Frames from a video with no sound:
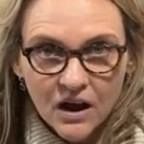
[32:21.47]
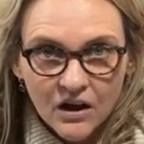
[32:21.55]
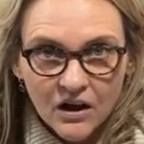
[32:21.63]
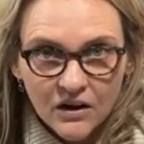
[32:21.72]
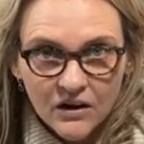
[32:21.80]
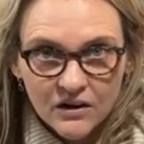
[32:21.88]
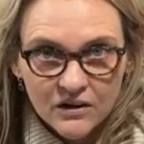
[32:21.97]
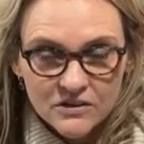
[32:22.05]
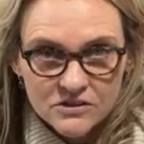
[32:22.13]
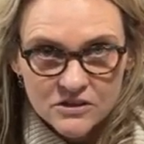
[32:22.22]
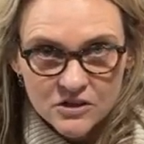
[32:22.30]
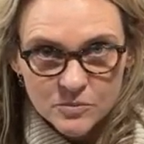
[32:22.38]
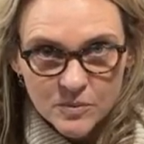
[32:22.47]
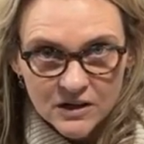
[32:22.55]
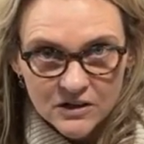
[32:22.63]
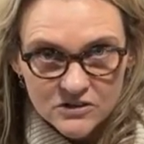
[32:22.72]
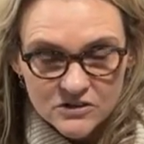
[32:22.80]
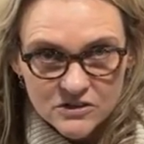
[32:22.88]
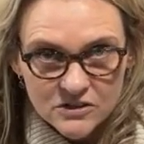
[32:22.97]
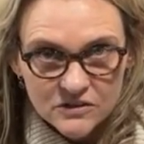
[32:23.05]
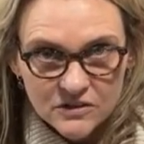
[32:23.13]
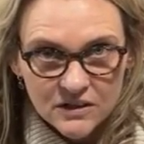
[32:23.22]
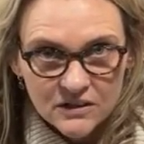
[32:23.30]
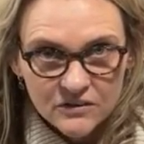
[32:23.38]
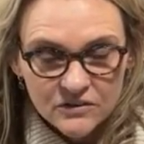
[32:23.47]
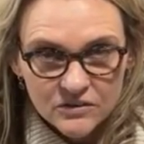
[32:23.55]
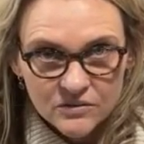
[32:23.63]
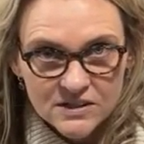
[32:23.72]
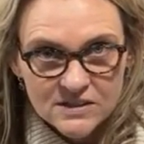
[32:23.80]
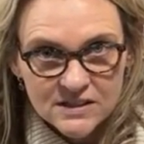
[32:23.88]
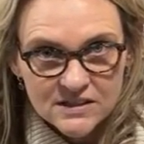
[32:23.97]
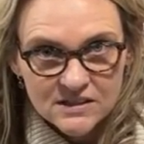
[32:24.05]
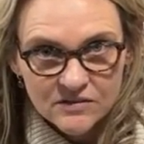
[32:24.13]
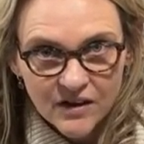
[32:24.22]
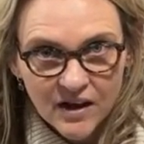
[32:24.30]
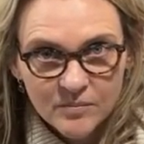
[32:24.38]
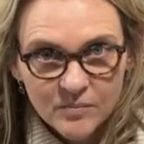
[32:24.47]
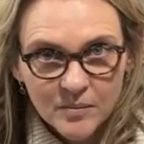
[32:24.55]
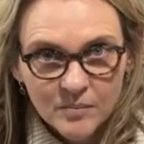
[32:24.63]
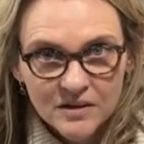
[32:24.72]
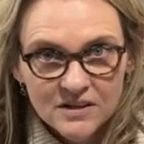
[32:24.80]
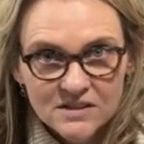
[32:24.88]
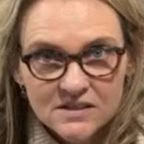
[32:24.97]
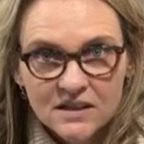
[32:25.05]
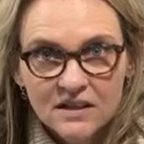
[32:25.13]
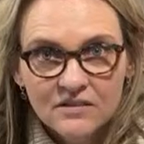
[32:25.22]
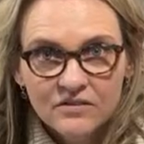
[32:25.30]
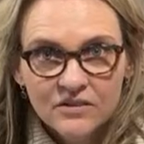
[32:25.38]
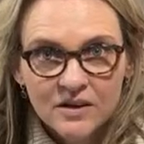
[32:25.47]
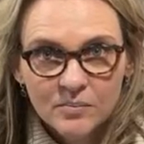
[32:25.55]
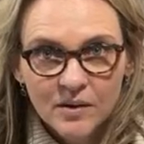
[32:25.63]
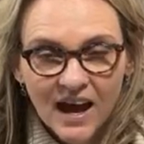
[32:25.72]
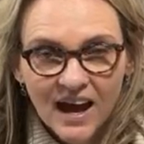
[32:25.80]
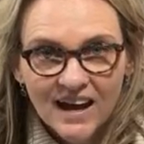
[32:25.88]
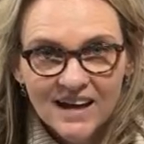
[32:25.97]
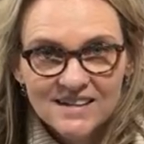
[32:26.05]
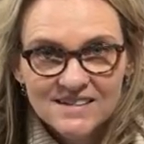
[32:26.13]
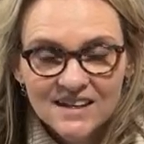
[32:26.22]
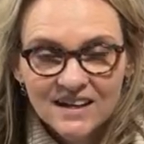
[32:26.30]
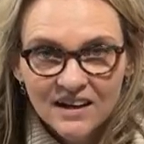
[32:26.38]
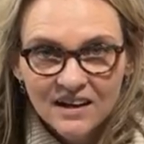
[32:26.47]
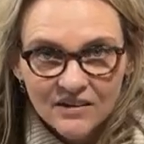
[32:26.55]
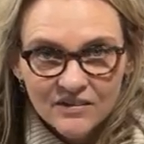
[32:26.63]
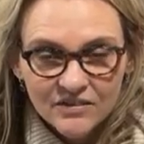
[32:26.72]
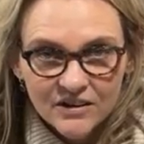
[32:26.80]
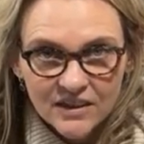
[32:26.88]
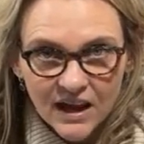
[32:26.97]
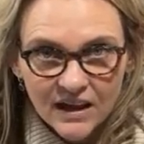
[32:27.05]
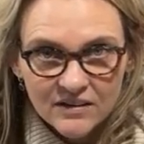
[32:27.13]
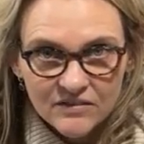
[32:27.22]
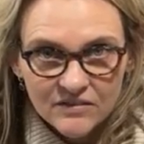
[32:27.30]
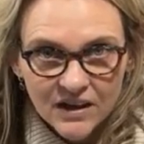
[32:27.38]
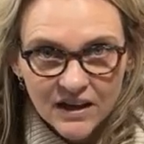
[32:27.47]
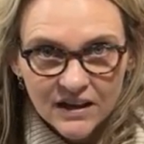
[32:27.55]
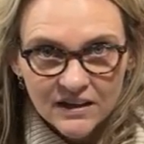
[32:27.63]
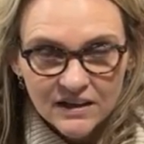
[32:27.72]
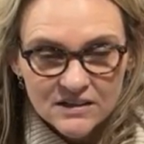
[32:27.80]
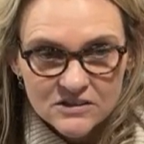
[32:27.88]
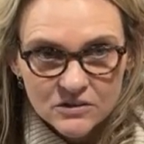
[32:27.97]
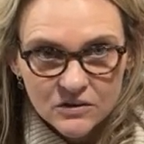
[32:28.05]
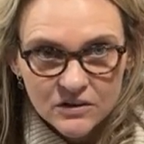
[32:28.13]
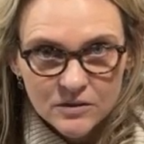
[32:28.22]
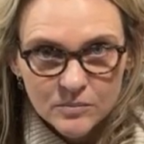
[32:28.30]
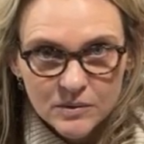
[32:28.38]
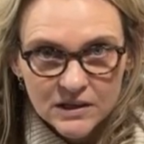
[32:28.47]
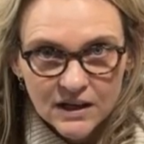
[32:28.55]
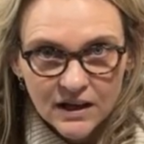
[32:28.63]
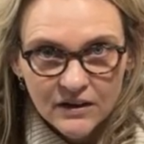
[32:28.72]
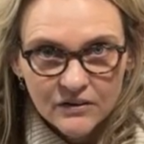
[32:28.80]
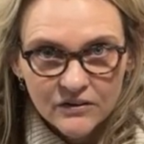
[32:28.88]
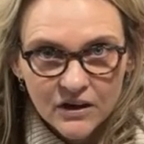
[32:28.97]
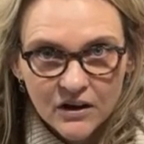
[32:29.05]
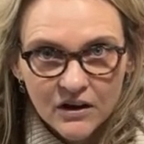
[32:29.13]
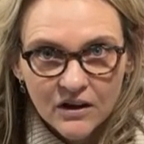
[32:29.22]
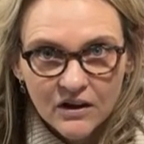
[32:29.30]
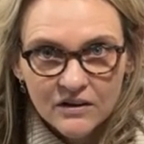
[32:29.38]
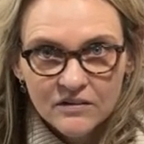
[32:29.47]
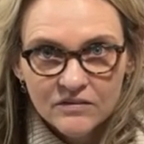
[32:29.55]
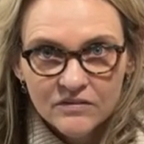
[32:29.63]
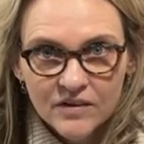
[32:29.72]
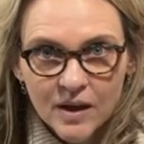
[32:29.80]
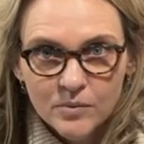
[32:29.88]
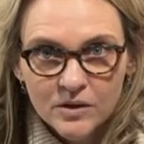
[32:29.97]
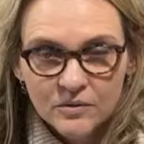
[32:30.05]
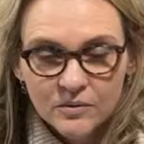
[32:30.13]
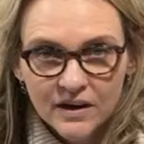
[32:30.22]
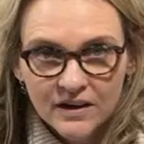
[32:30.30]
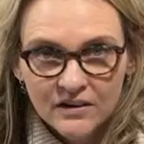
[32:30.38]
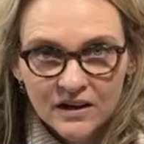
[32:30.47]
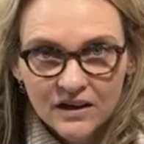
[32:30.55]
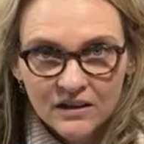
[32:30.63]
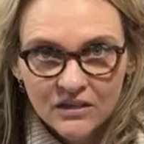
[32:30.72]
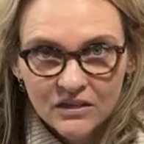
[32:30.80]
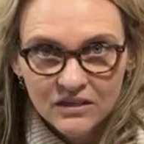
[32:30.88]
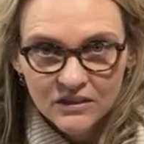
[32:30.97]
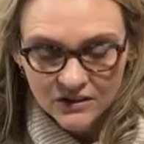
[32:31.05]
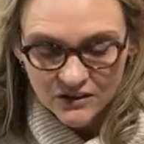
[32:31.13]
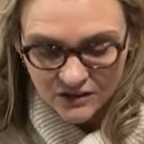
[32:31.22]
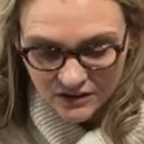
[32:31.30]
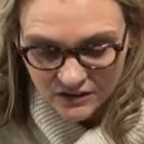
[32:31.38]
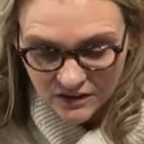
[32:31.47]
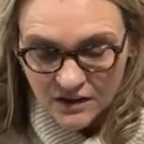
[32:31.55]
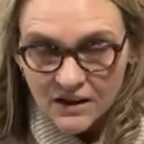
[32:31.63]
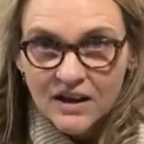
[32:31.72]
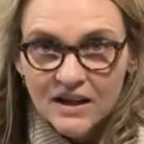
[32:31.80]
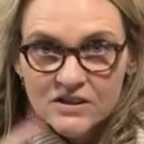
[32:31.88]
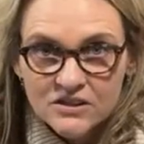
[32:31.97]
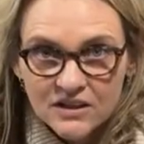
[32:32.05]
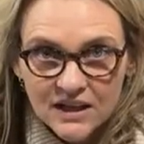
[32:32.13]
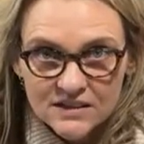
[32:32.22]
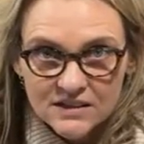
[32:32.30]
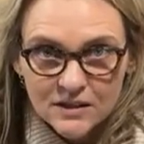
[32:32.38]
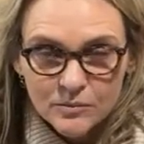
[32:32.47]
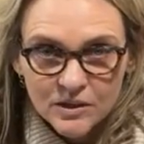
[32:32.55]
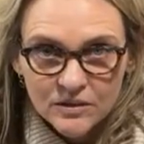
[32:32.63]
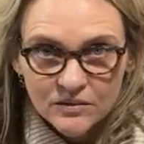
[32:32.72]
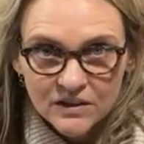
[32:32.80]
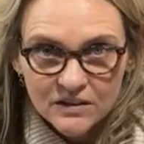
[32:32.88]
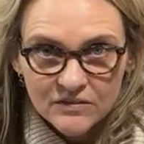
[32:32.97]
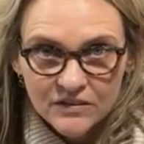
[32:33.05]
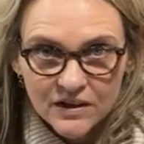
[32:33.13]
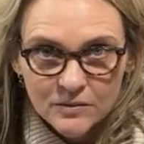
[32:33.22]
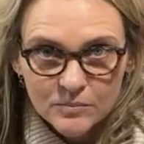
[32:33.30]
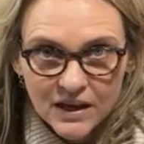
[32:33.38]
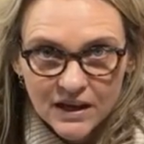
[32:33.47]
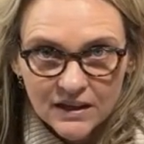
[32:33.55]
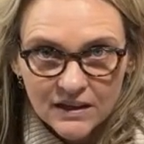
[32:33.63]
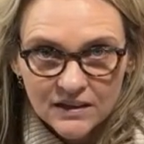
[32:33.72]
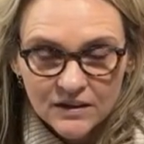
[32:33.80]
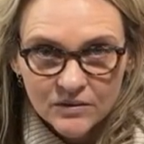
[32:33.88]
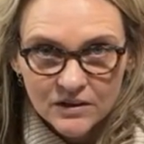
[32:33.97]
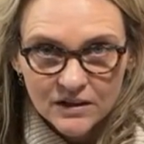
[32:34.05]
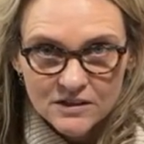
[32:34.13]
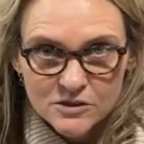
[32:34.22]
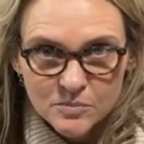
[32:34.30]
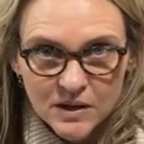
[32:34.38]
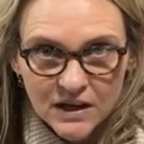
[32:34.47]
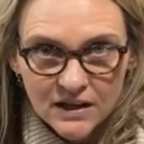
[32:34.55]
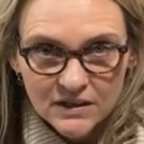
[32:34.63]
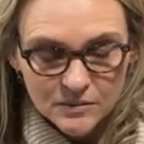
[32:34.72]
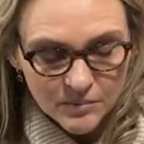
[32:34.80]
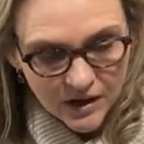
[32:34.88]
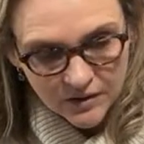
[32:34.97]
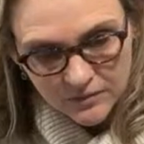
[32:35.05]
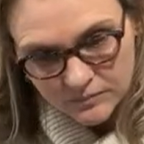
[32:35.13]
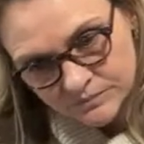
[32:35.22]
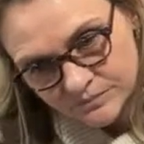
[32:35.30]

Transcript: Our Sewspire Studio 365 members get a free pass for that event. It's going to be held on February 3rd. So that's going to be a really fun make that we're going to spend about